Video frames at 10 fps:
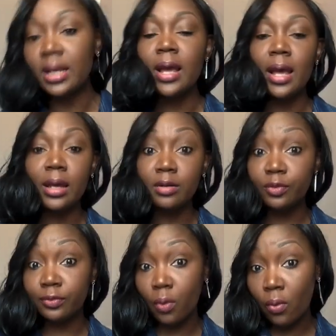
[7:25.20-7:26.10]
and
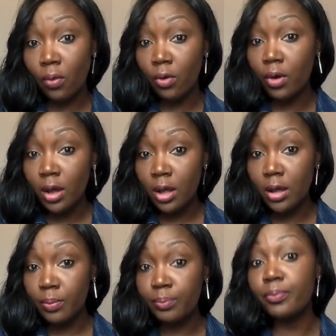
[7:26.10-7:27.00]
for
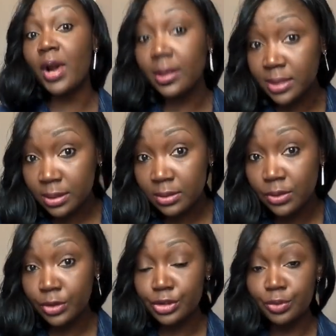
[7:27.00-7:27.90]
practical
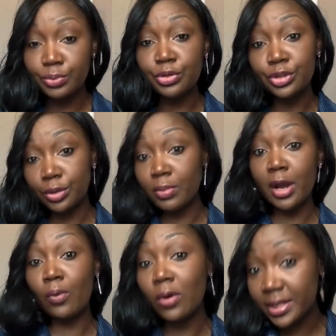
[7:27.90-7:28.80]
contribution, my
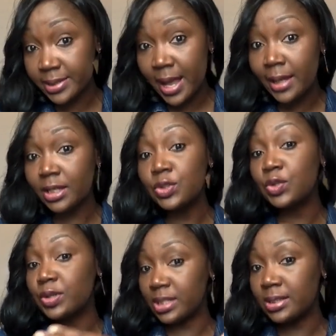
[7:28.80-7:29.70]
work is adding to
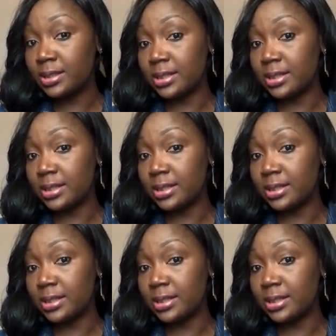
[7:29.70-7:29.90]
this.